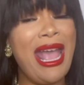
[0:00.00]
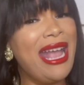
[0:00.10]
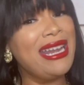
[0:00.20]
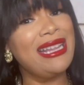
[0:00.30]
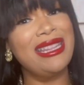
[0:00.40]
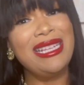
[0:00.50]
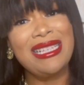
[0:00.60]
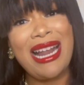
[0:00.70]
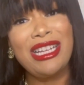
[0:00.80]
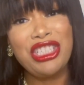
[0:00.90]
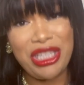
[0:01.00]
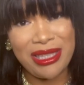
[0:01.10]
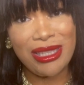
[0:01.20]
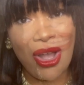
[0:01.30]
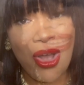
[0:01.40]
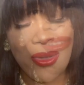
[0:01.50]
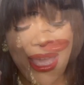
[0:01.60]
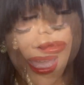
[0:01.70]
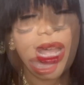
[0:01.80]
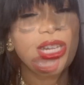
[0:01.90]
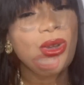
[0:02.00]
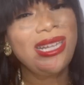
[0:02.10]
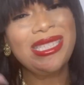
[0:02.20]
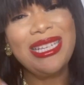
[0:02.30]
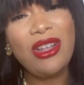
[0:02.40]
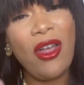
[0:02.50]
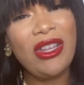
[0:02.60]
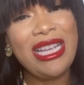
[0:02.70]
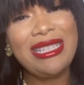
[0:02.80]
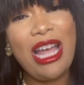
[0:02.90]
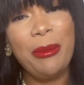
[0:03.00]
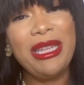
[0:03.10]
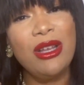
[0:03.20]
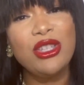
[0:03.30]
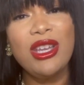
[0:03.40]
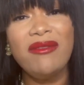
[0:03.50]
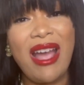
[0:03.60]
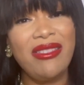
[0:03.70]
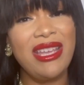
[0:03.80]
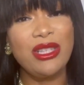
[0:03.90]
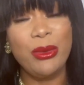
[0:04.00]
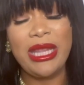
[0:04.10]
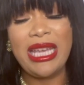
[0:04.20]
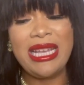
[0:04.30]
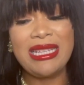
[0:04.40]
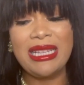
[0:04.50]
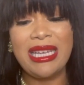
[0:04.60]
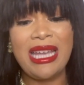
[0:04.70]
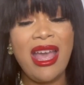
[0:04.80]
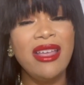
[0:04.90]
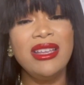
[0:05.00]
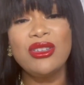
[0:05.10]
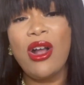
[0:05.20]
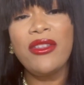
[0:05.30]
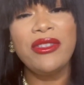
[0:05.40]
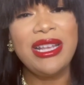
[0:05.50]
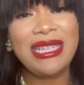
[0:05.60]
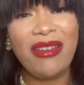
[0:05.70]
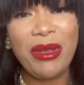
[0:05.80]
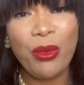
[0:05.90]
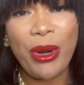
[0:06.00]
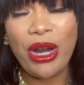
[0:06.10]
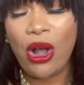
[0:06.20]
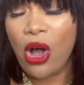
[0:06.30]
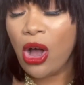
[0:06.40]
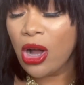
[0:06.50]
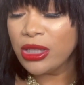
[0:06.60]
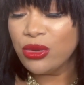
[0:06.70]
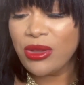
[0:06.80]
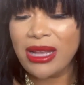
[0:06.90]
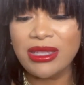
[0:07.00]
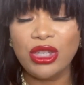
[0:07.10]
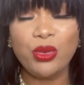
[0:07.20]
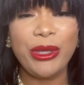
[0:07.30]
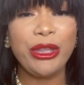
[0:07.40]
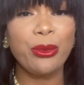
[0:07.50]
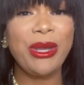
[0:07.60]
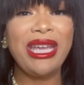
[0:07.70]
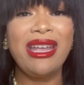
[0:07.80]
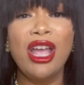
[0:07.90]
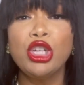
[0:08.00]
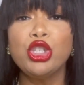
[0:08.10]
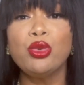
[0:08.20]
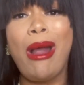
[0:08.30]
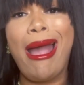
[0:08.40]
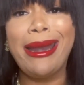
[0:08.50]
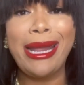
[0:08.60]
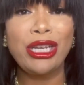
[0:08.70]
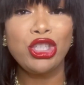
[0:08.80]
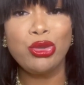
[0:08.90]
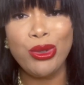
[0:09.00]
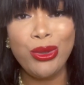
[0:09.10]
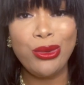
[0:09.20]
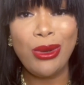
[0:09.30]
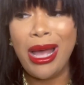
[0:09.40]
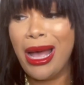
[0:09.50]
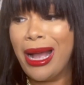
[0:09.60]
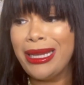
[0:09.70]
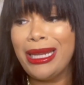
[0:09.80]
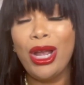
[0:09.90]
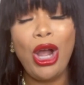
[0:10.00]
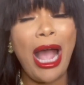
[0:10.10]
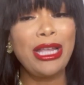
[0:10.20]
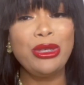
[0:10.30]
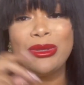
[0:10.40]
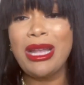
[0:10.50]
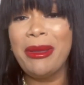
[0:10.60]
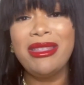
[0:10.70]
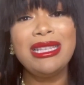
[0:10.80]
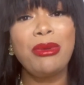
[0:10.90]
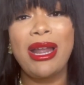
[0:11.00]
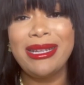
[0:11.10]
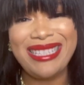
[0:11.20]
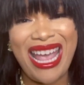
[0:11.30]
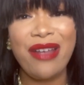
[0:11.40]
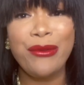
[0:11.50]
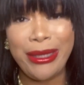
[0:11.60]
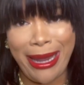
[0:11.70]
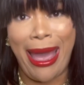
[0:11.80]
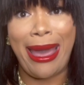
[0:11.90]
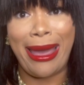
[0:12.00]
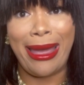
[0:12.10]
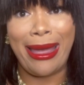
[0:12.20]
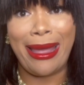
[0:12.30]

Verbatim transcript: and not things that I just saw, okay? I tried to list all the links down below so you can find things really easily. These are all the things I've been wearing all August 2023, tried and true. Honey, I use some of these products every day